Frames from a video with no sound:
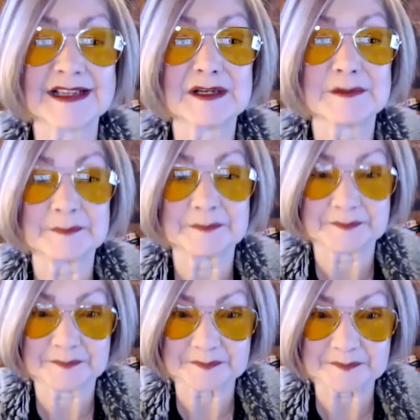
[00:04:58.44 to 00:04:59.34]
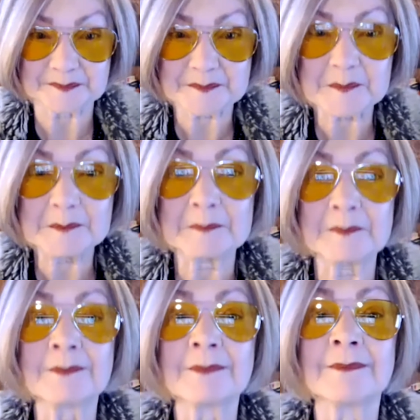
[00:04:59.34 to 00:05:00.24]
about what does art have to do with
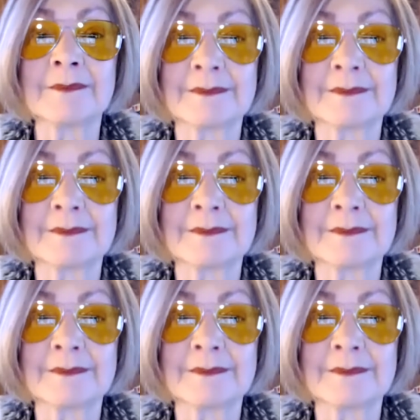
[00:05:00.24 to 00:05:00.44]
Jesus? What